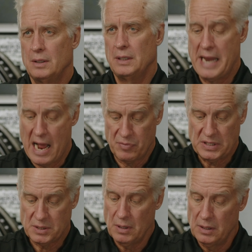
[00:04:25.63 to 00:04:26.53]
Now
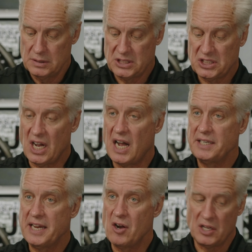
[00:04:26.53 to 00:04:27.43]
this stud
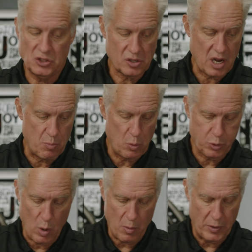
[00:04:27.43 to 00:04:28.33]
can also come with
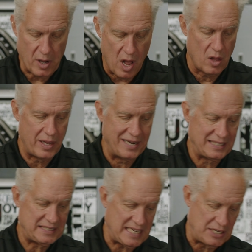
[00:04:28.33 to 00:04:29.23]
what we call an
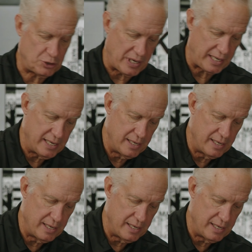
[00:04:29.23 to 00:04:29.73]
eccentric,